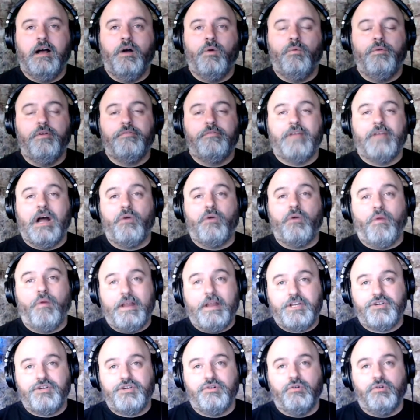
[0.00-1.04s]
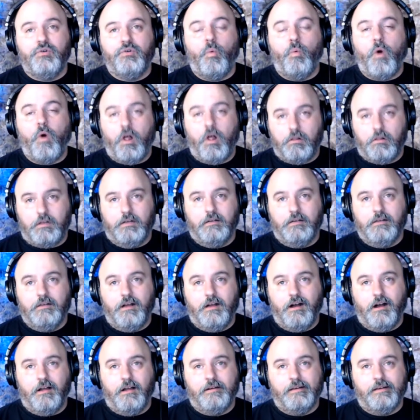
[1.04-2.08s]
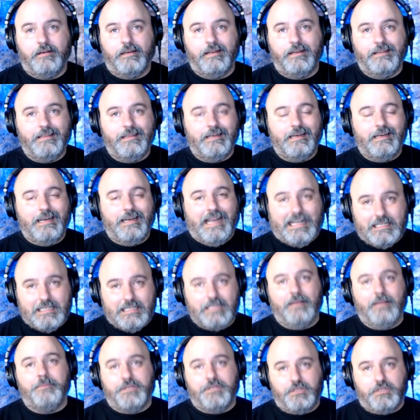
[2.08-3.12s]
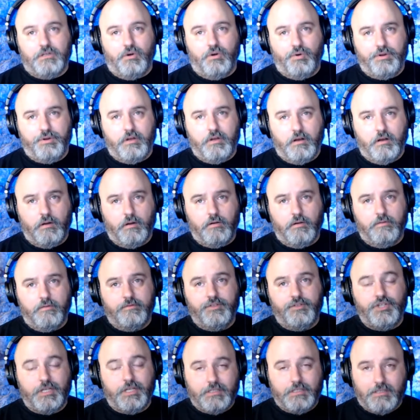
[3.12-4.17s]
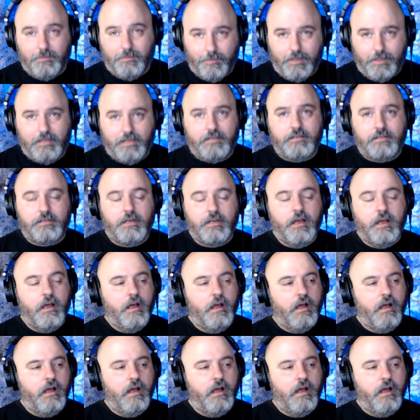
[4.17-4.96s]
We've got Rachel Walka on the next episode of Jigs and Bigs.